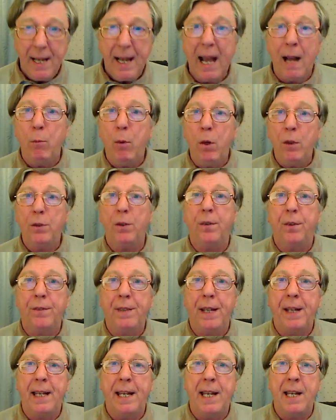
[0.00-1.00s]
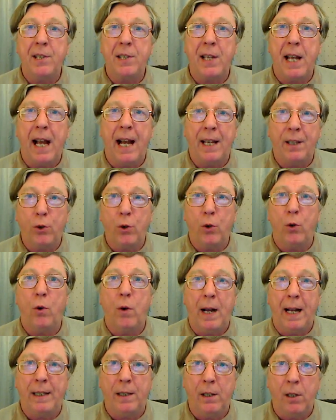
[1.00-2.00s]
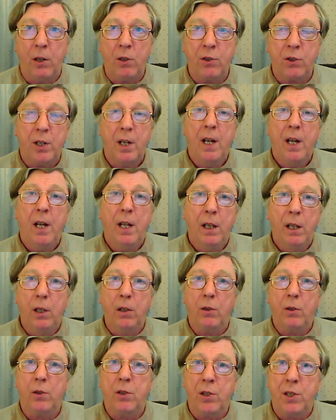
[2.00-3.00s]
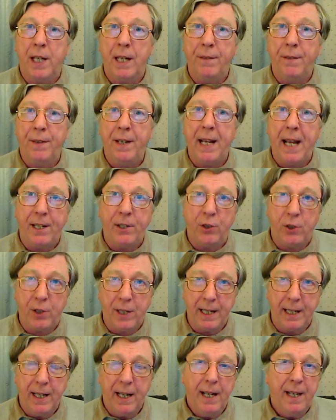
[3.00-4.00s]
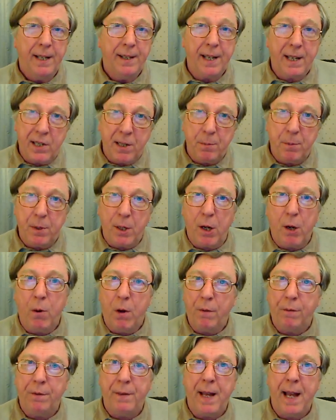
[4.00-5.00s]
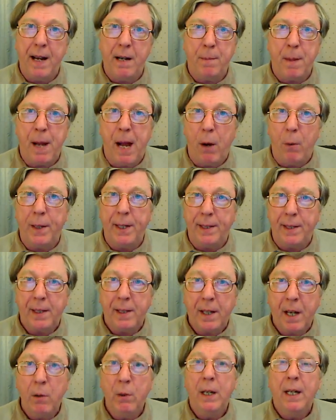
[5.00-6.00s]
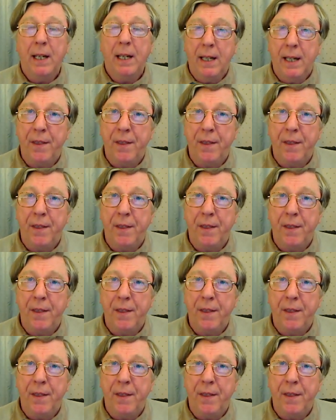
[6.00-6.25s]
And one other thing is, I thought I'd lost Lux TV HD. That seemed to go off air about a week ago.